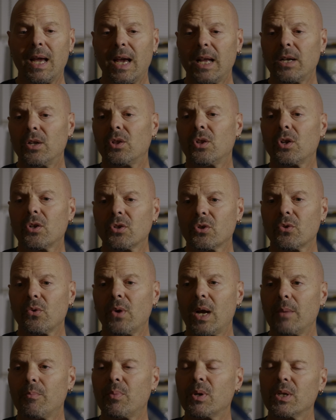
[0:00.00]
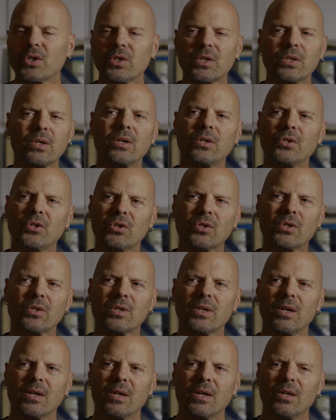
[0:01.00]
and it looks great, but it still just
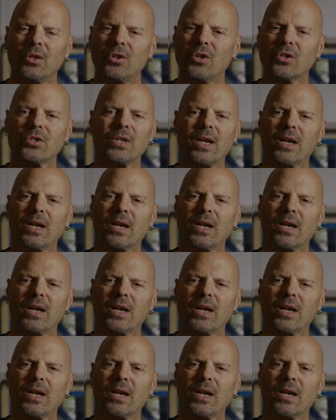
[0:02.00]
looks